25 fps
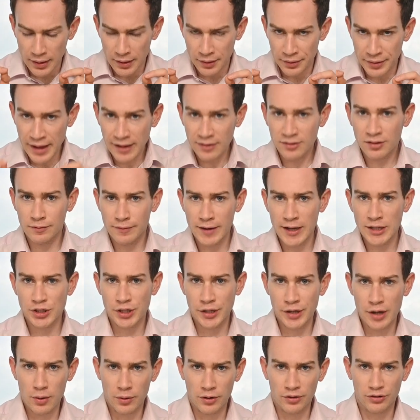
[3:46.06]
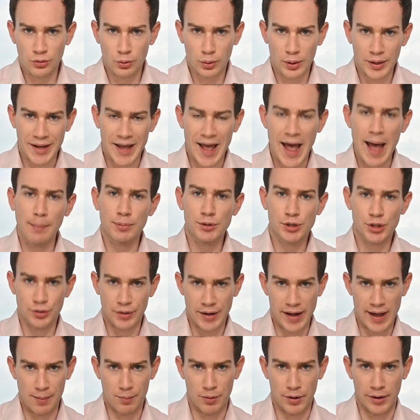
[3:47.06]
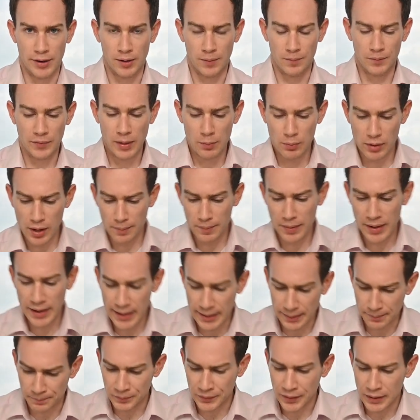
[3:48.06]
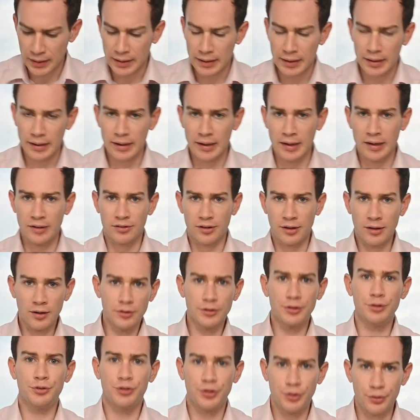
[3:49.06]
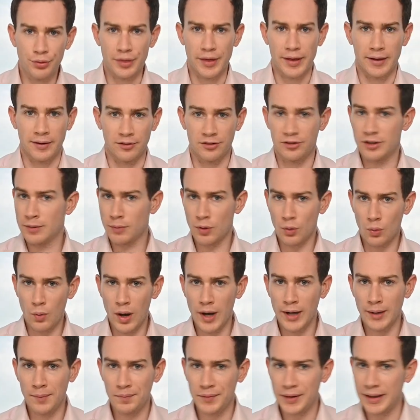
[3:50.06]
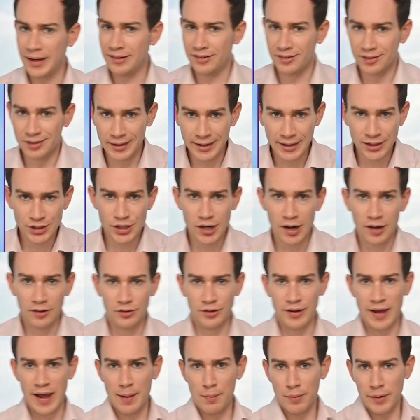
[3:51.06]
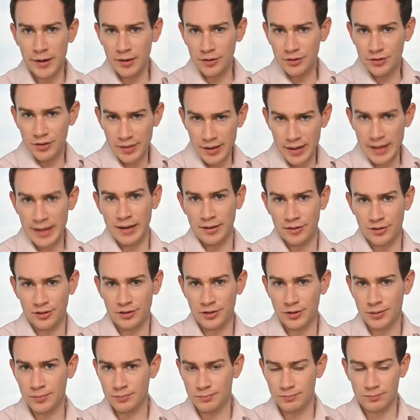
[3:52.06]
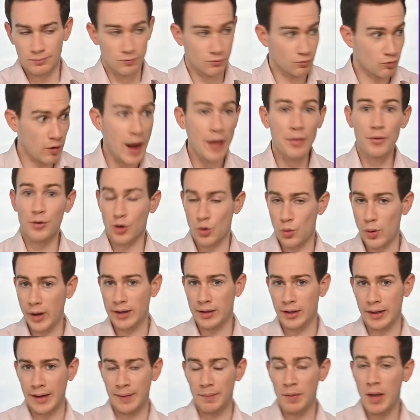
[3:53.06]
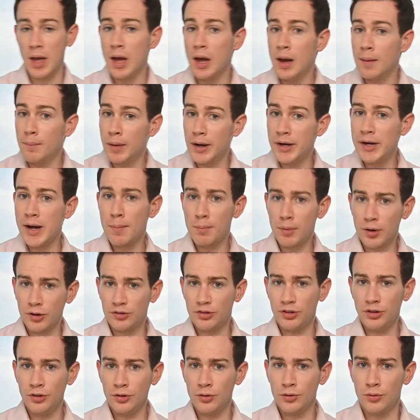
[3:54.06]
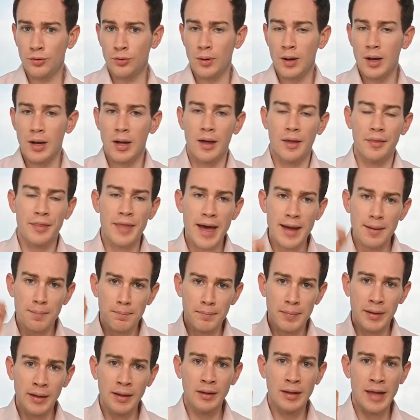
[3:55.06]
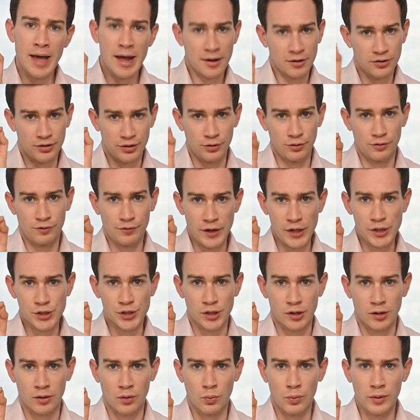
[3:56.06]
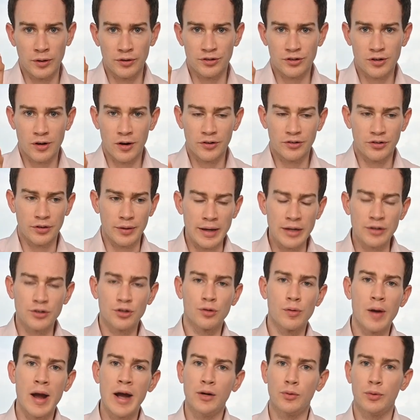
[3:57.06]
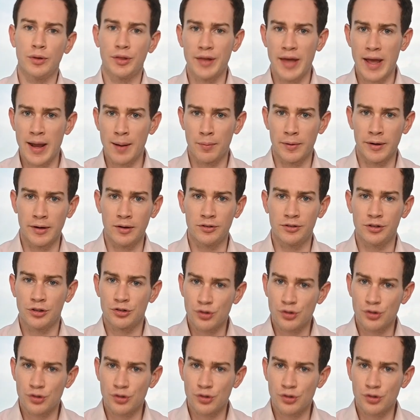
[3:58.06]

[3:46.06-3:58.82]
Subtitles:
That's eventually going to sort of capture Gabrielle. And what I mean is it'll do two things. Number one, it slingshots Gabrielle to the east rather quickly. But number two, that mid-latitude feature will start to interact with Gabrielle to